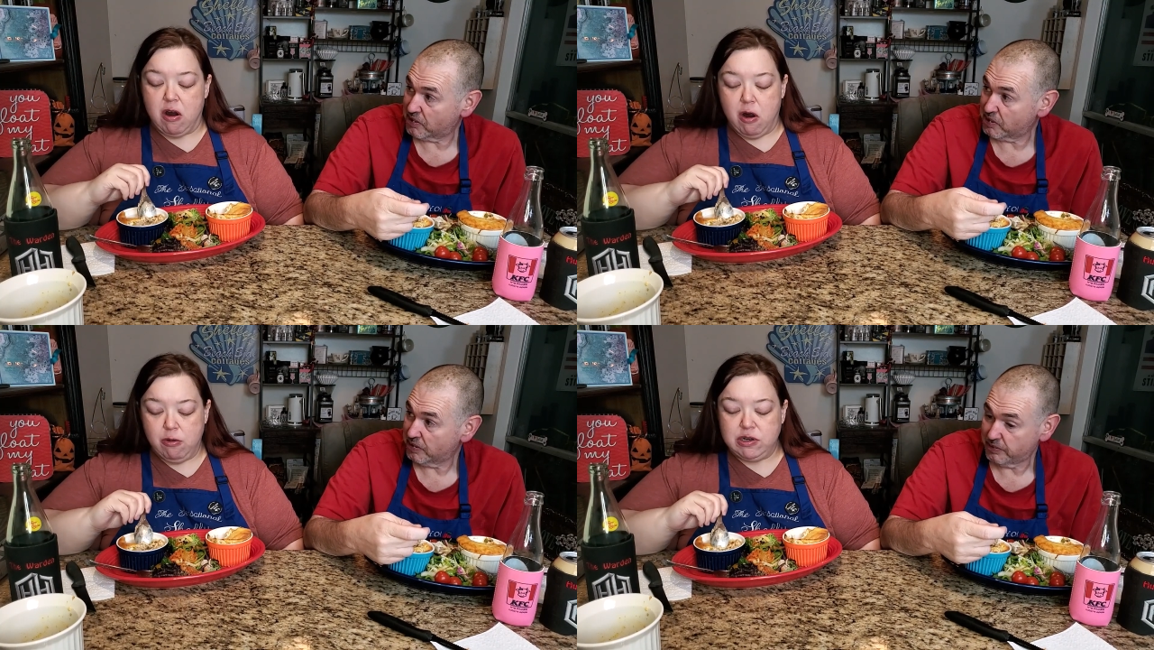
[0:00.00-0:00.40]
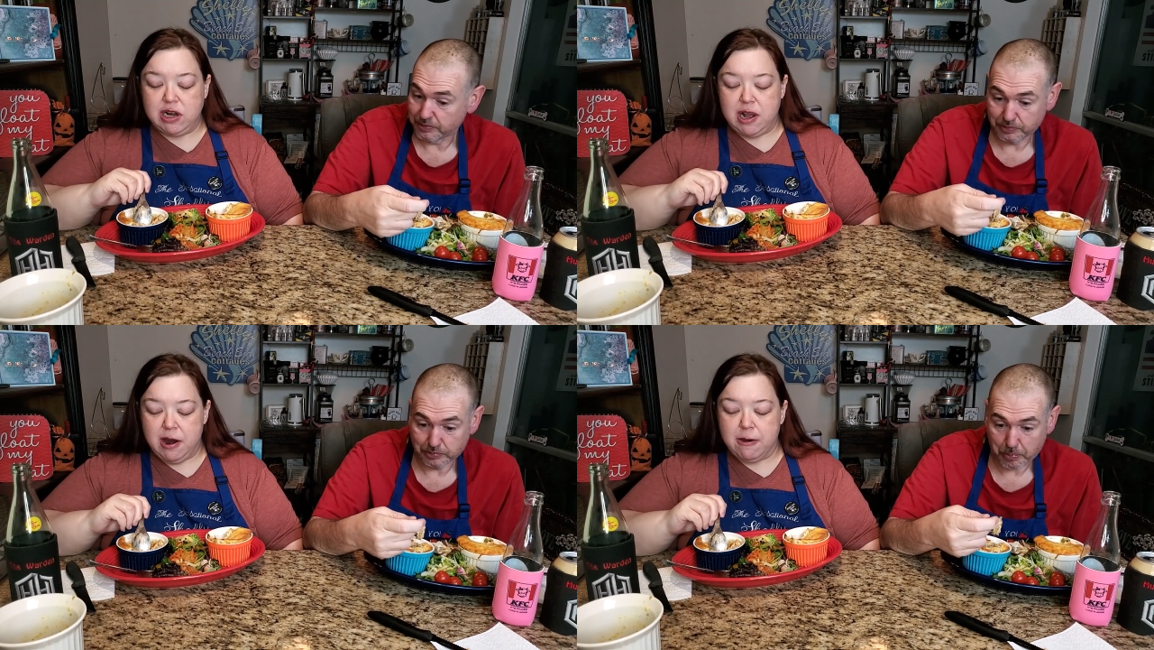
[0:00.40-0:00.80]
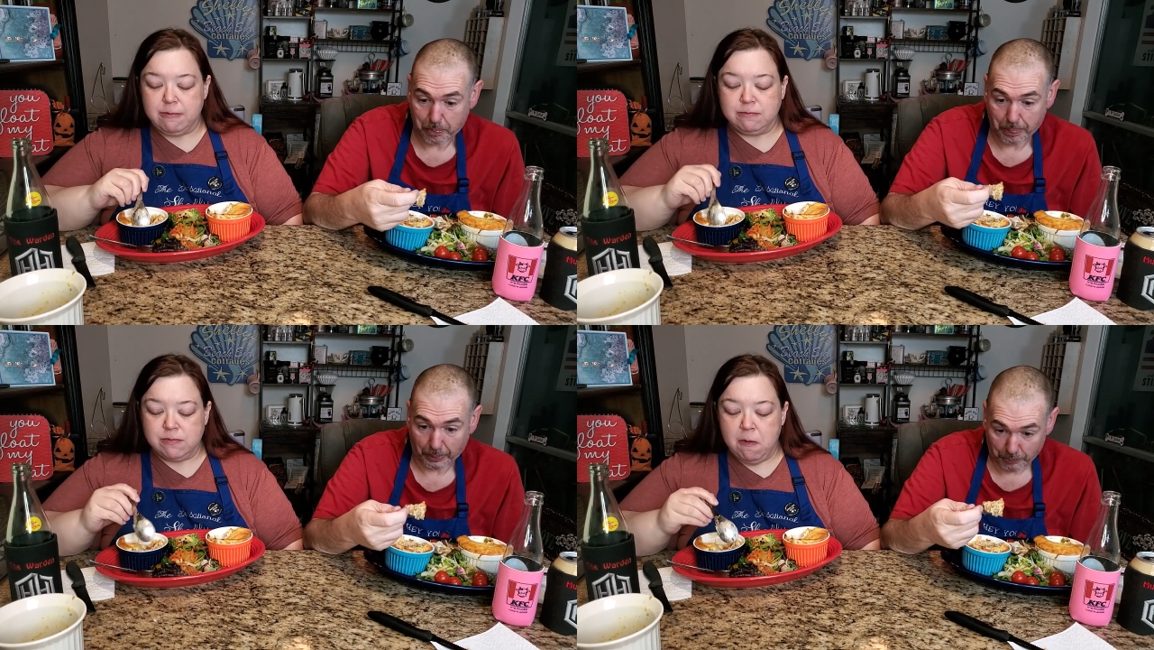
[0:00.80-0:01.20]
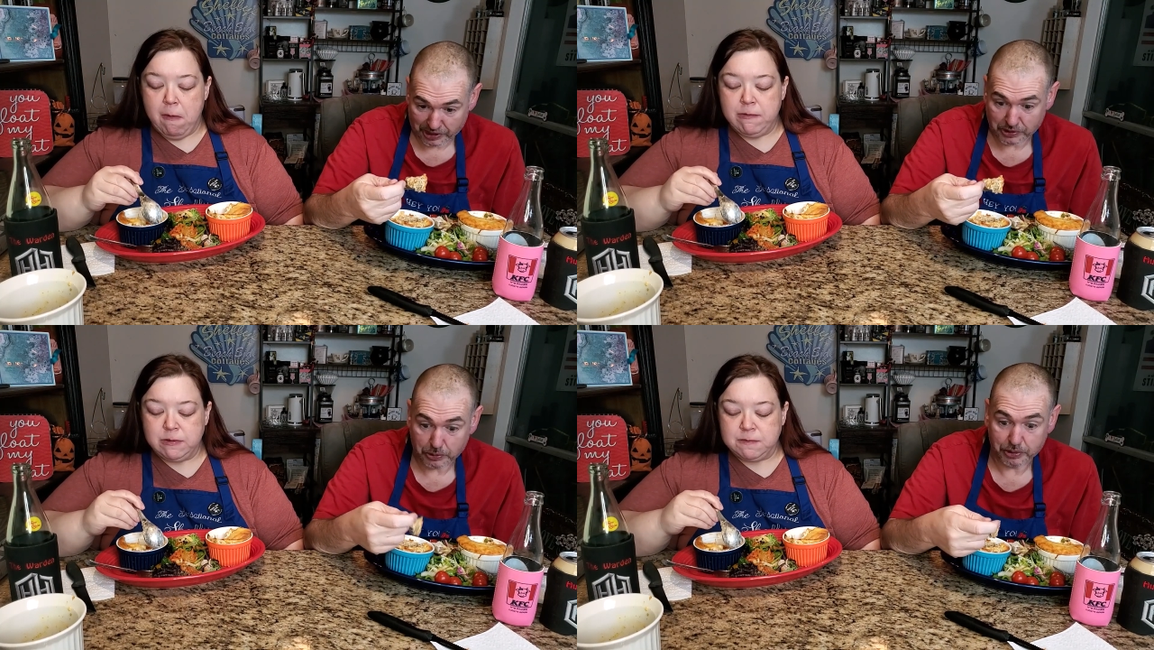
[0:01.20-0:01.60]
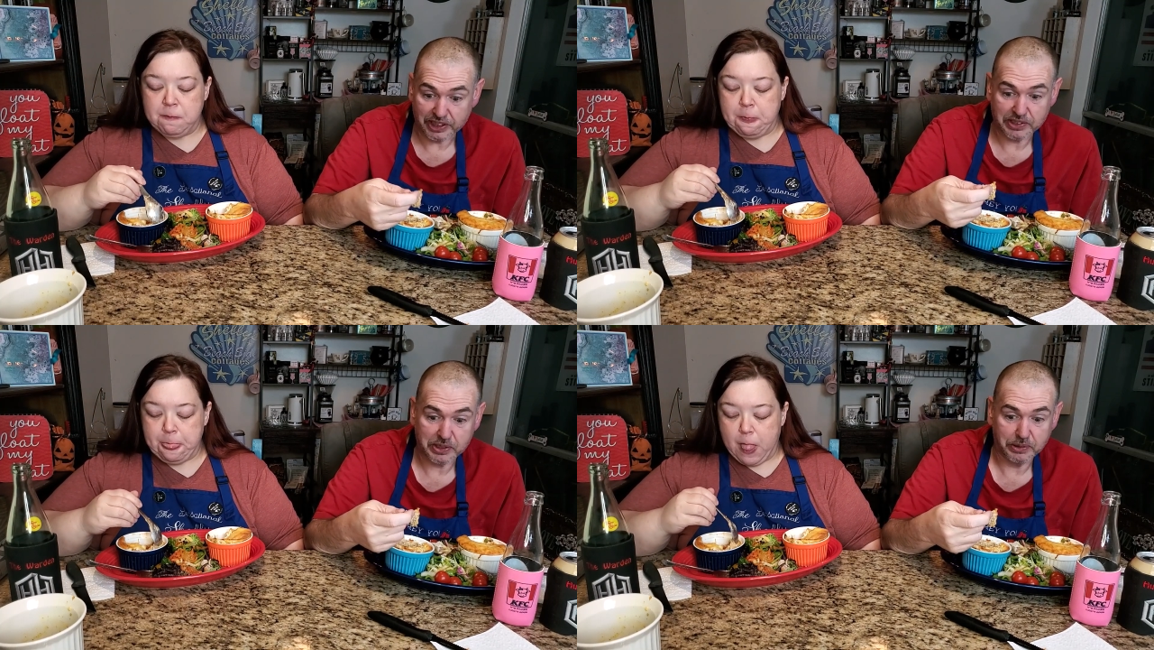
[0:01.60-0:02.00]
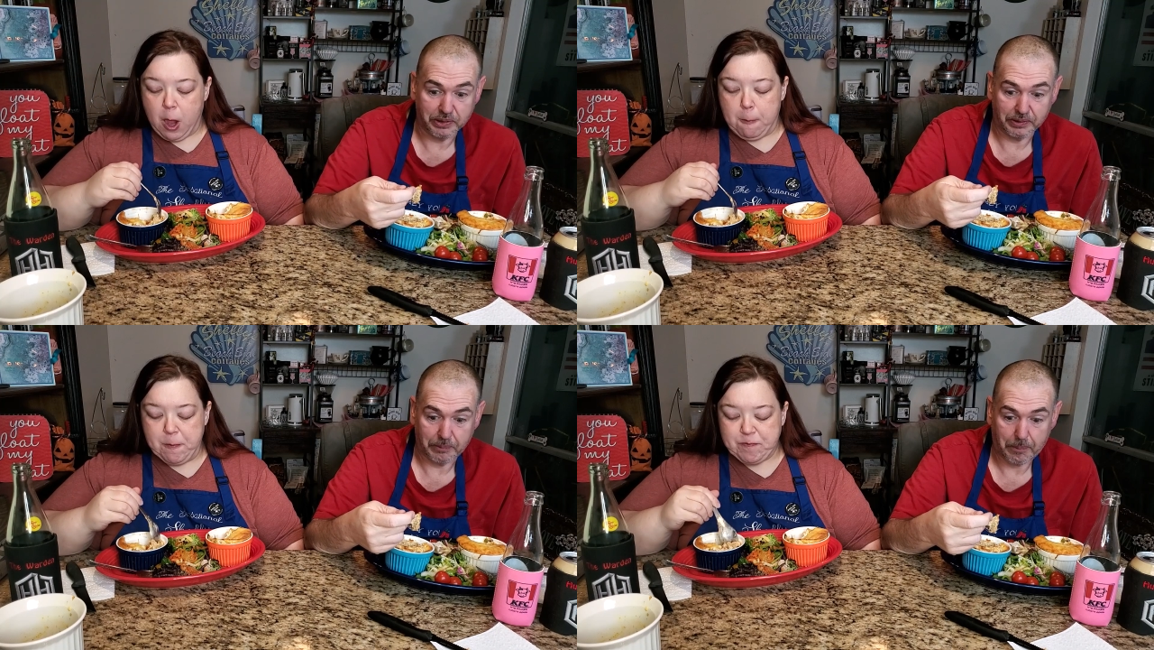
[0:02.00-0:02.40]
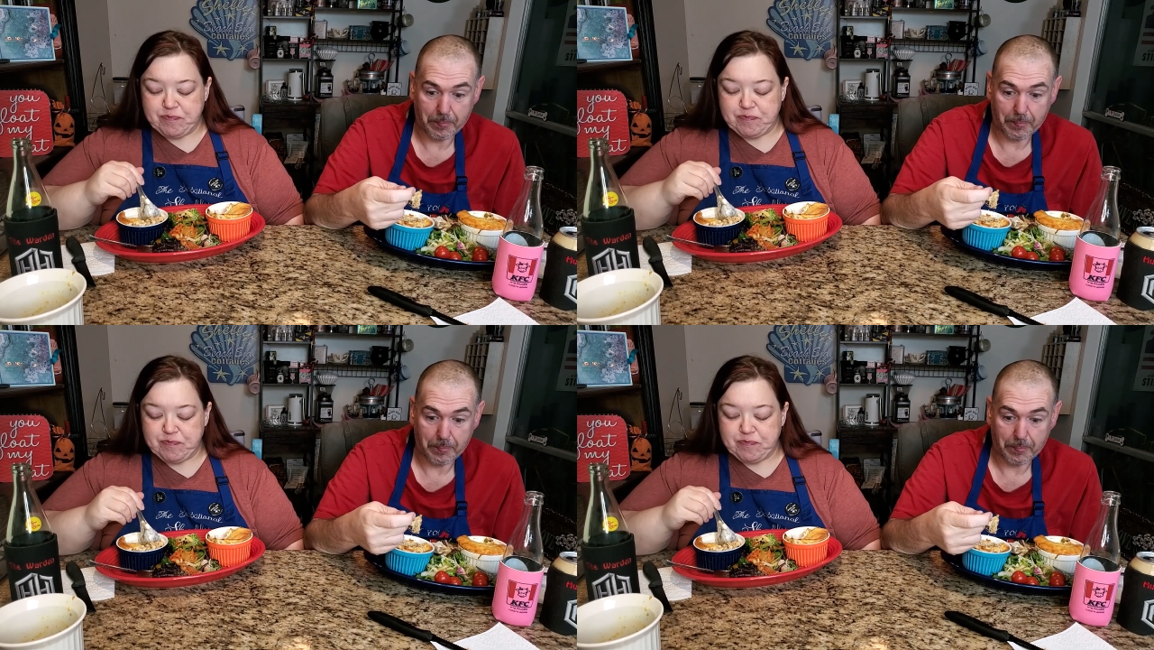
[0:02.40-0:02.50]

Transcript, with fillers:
Speaker 1: Oh, yeah. We could do it with this, too, though.